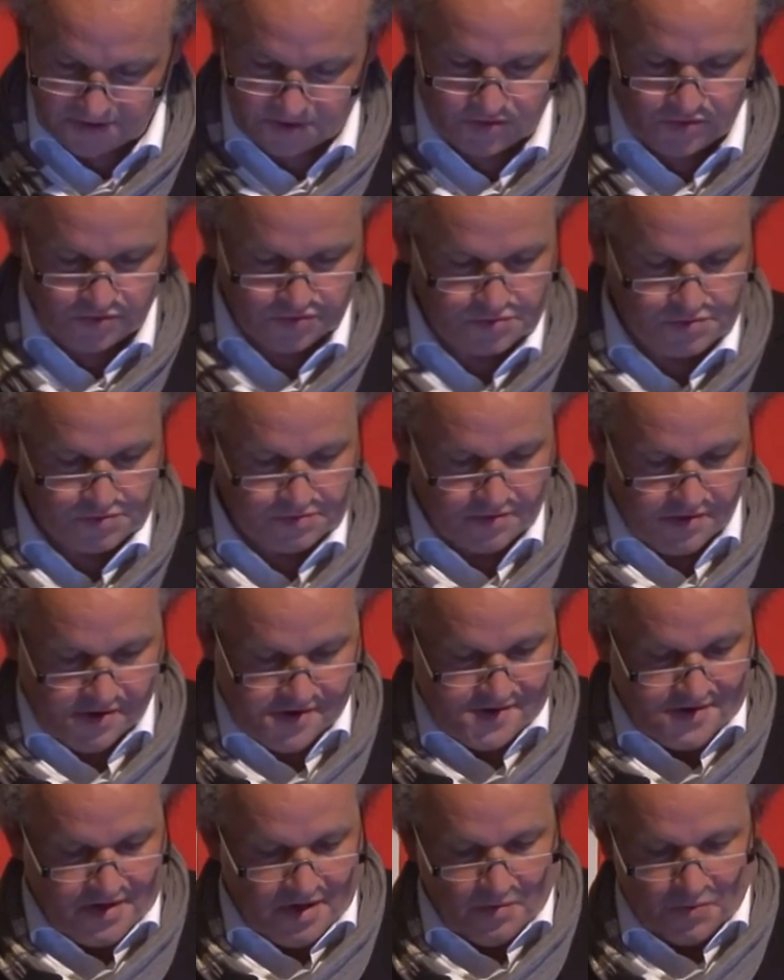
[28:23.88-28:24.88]
too.
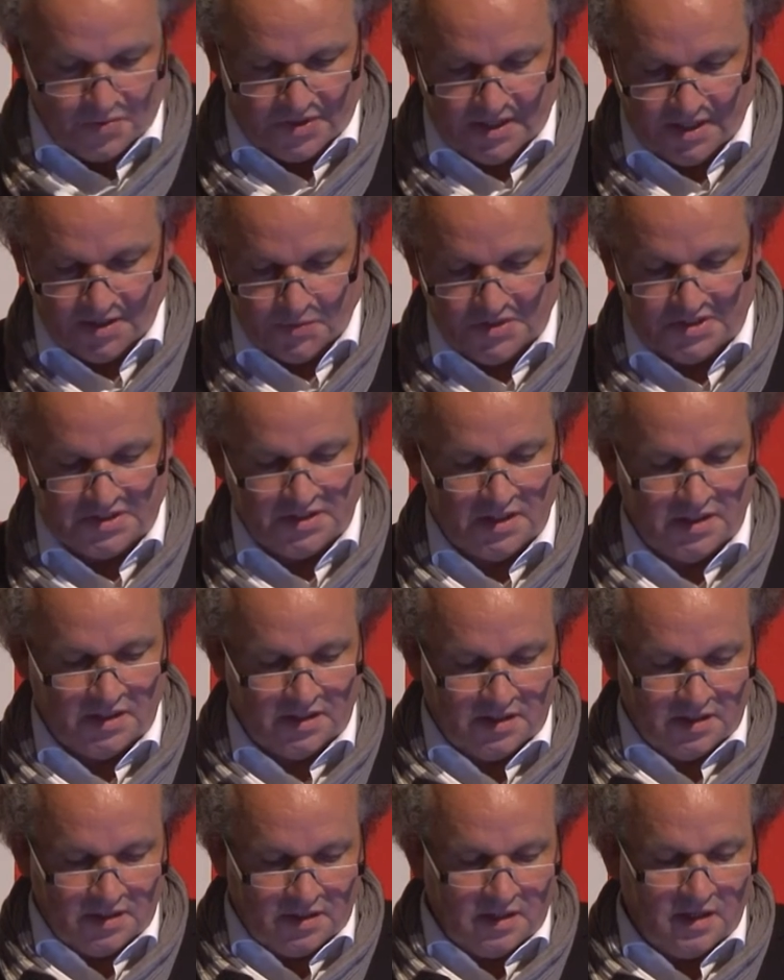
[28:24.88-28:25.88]
But let me say
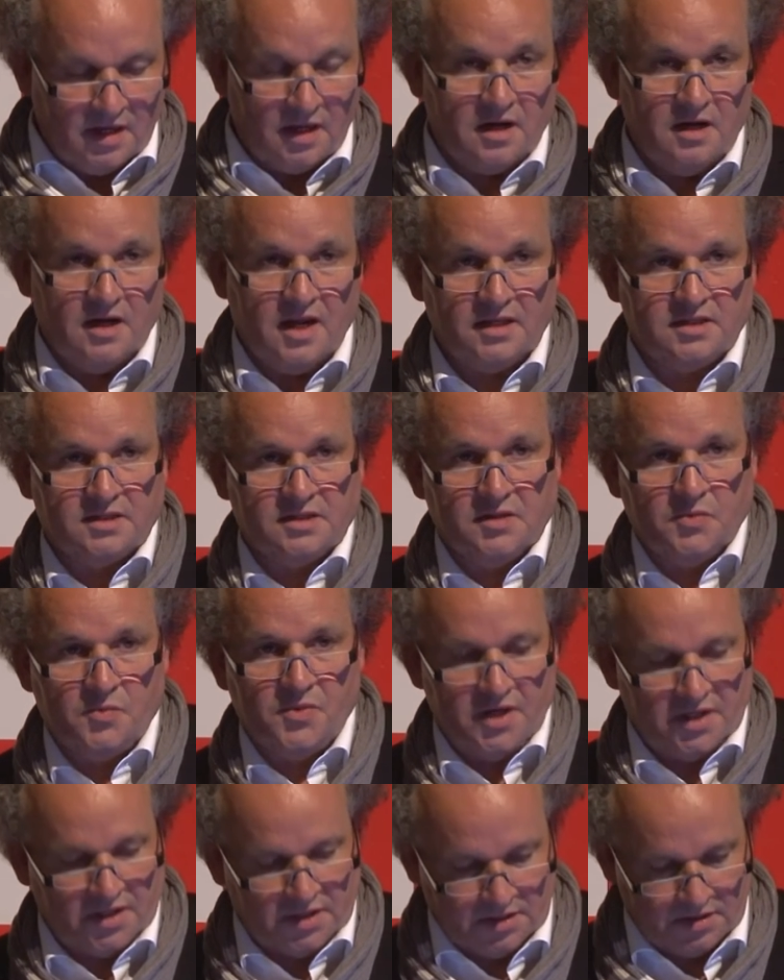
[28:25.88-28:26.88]
that in Latin
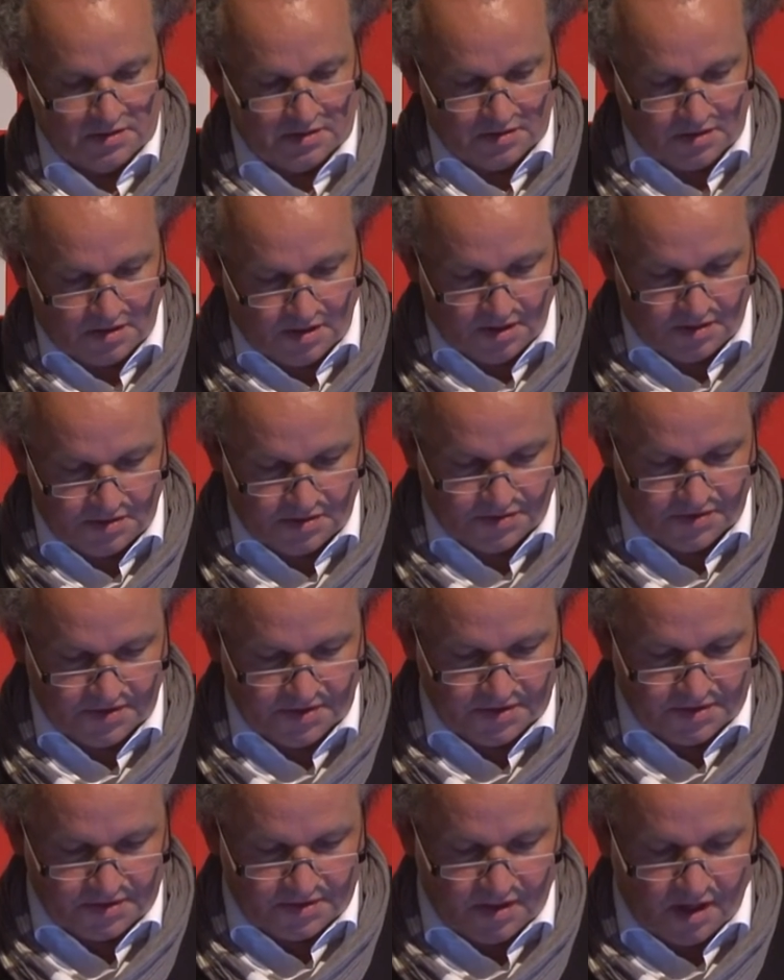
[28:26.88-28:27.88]
American
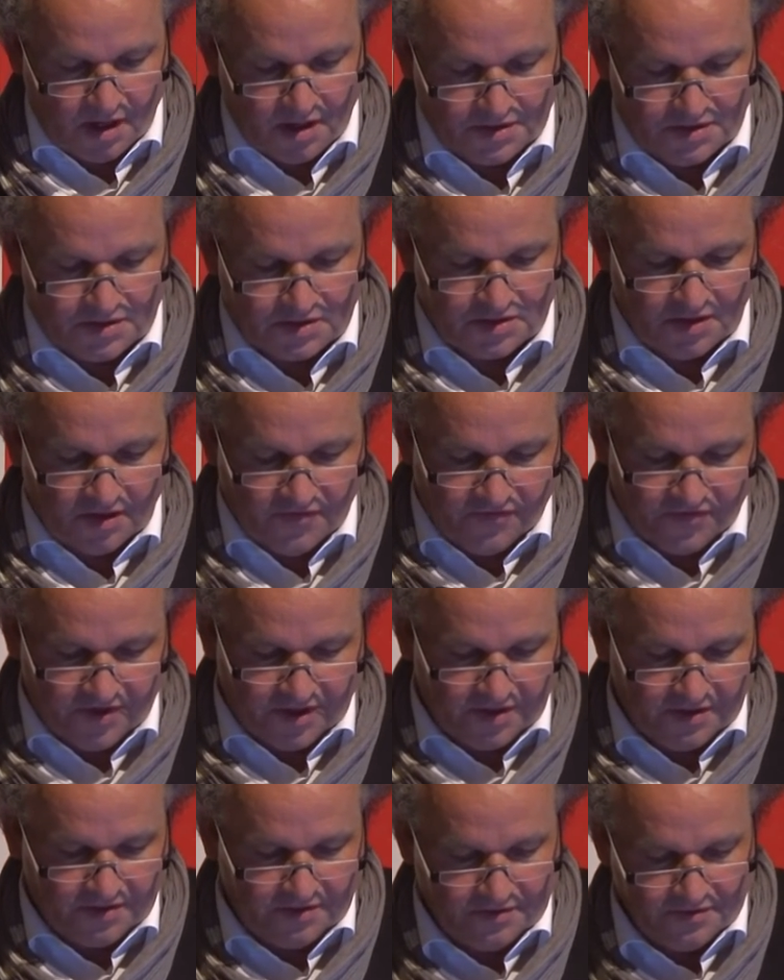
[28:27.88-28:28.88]
countries are
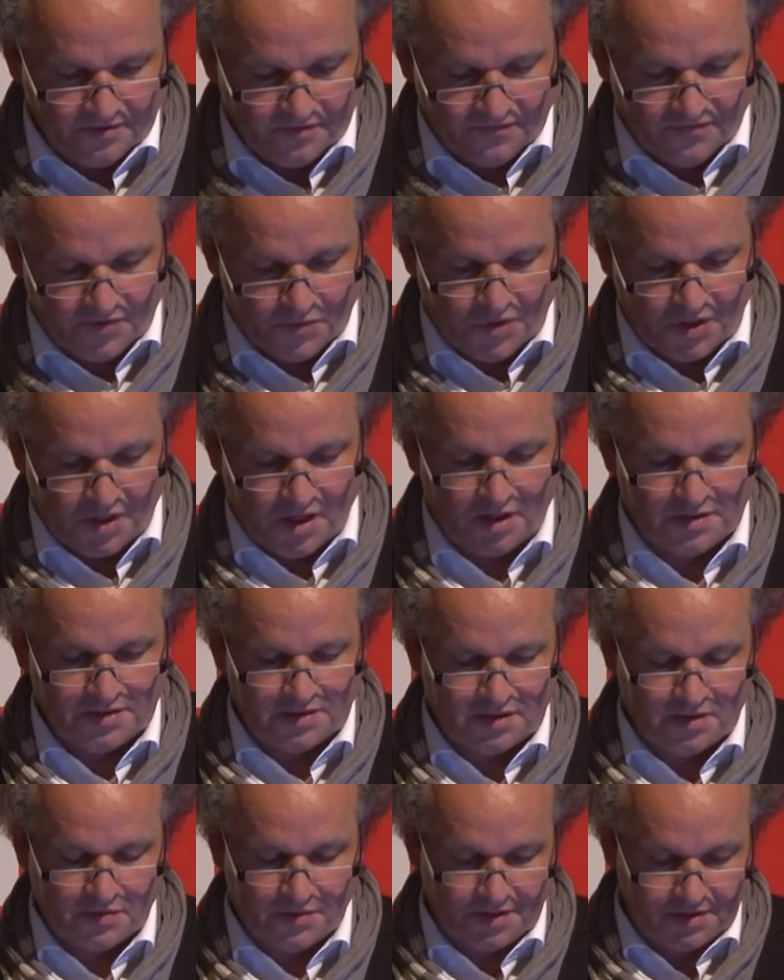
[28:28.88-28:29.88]
suffering from the
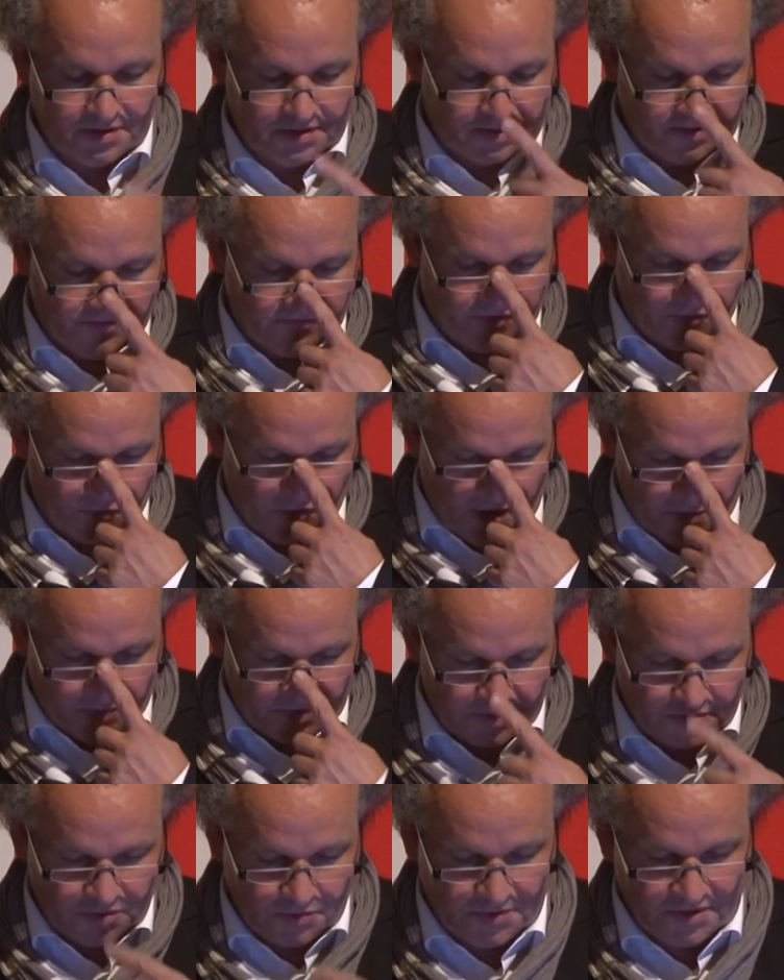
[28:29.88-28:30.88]
consequences of a
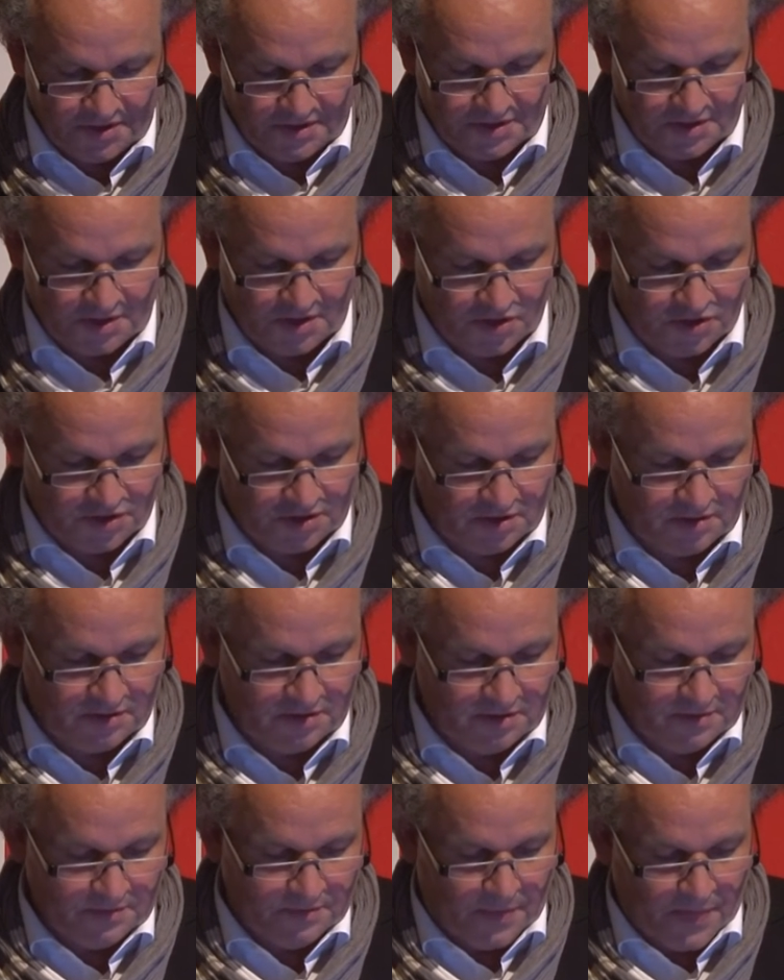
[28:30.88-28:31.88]
rapid urbanization.
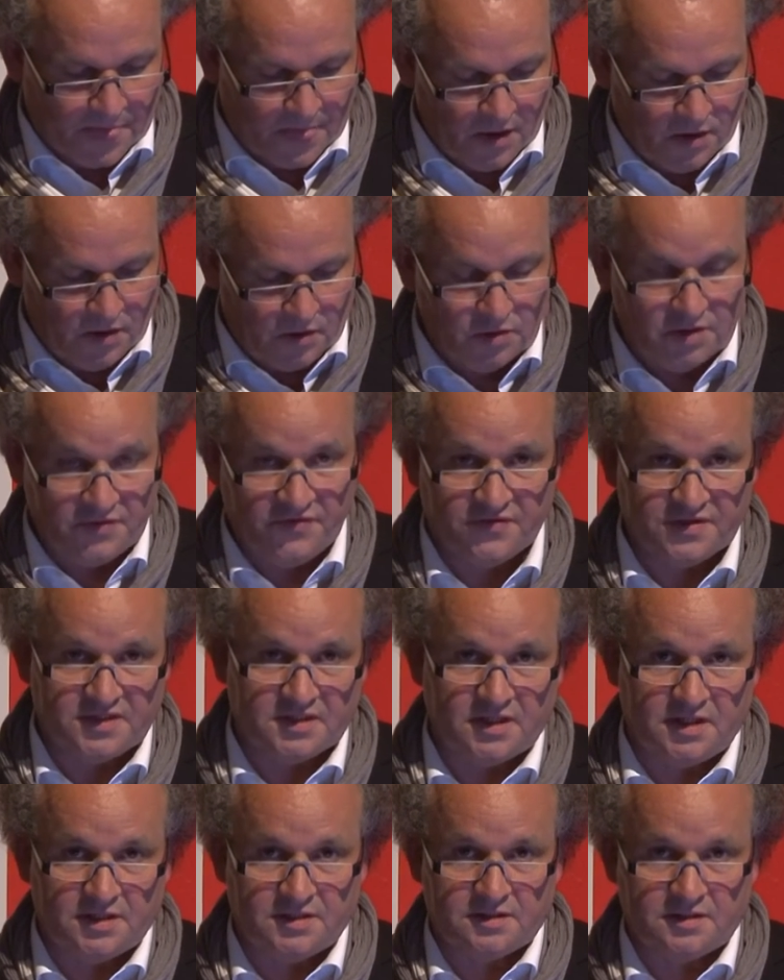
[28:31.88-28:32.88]
All of a
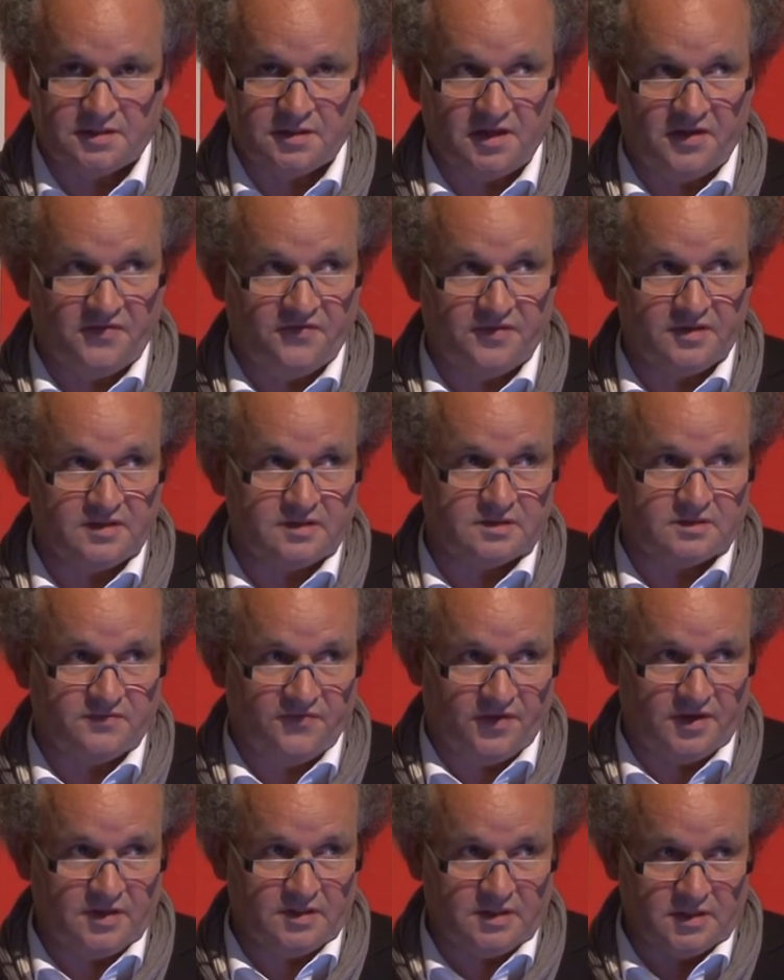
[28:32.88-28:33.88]
sudden, and I think,
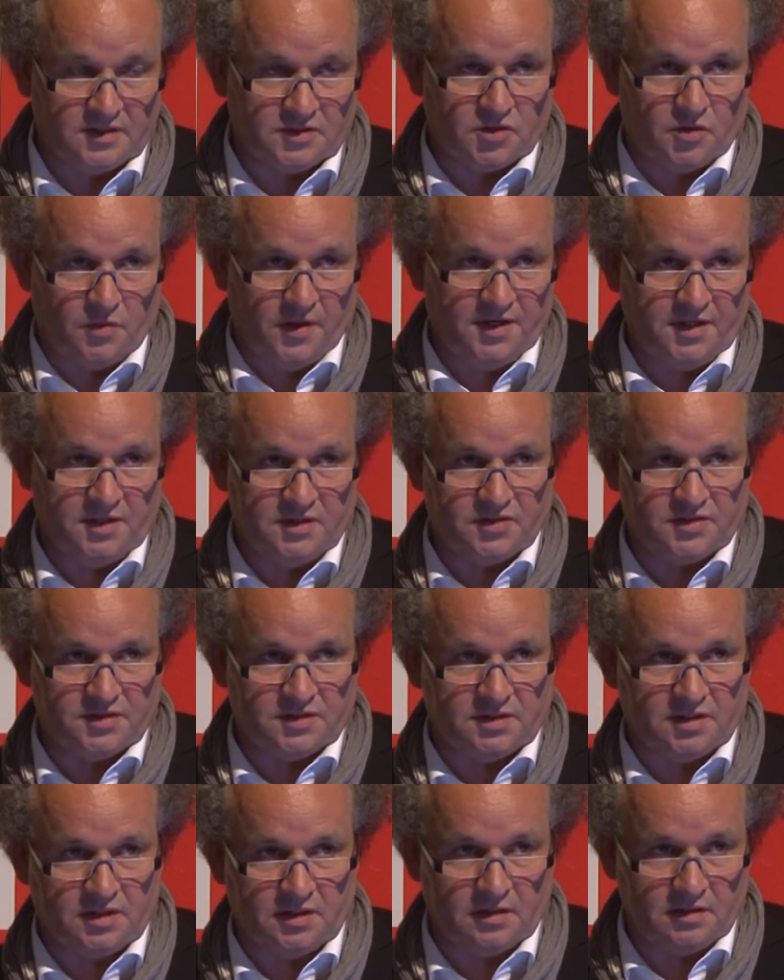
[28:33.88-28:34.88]
find this quite
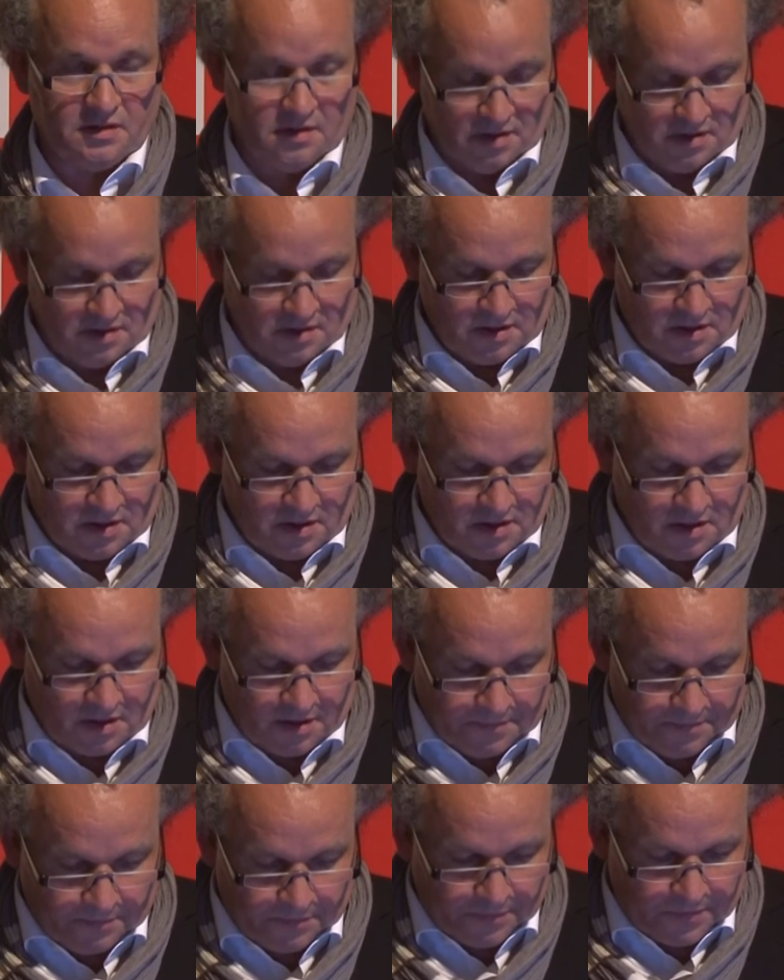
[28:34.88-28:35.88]
interesting,
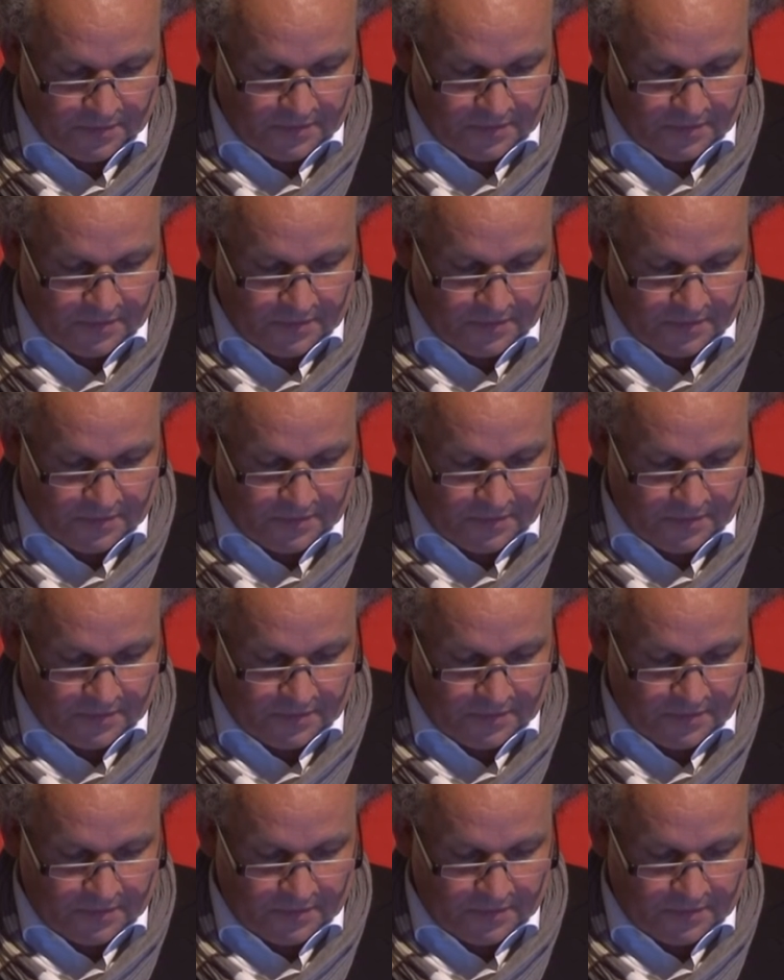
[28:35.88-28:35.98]
um,